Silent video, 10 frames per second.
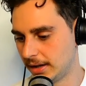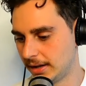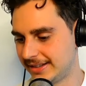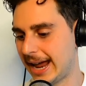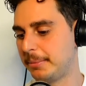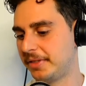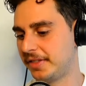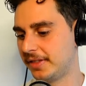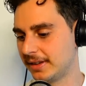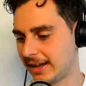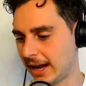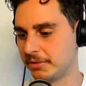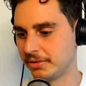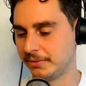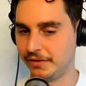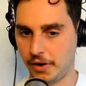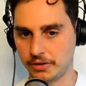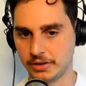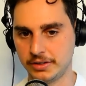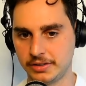Depth comes from
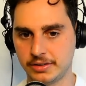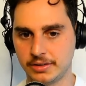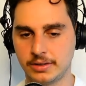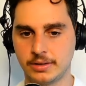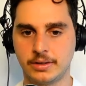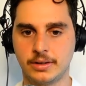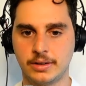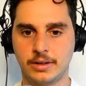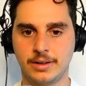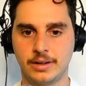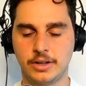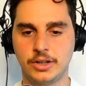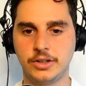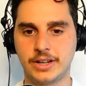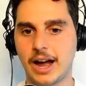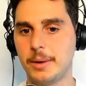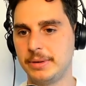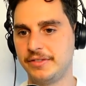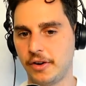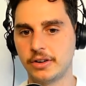focus. You can't be
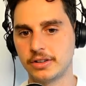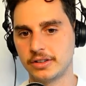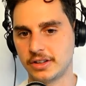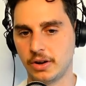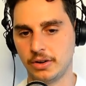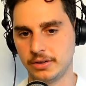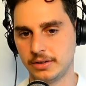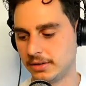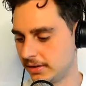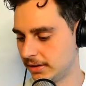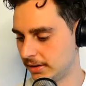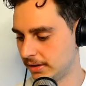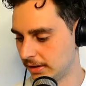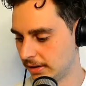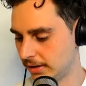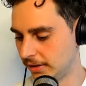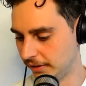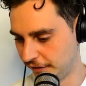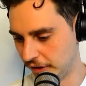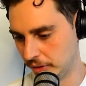focused on the
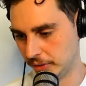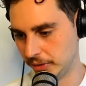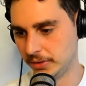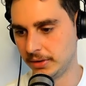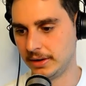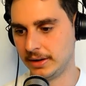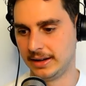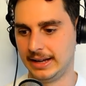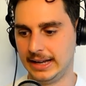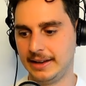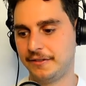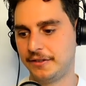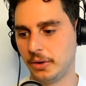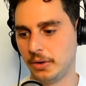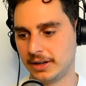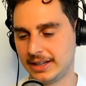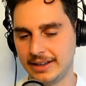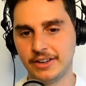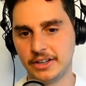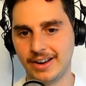few if you're
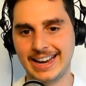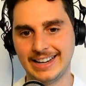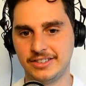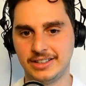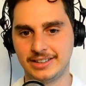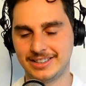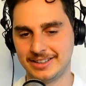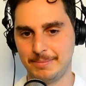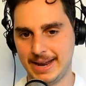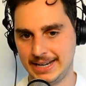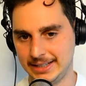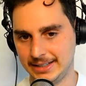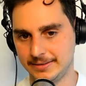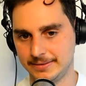giving your energy to the many.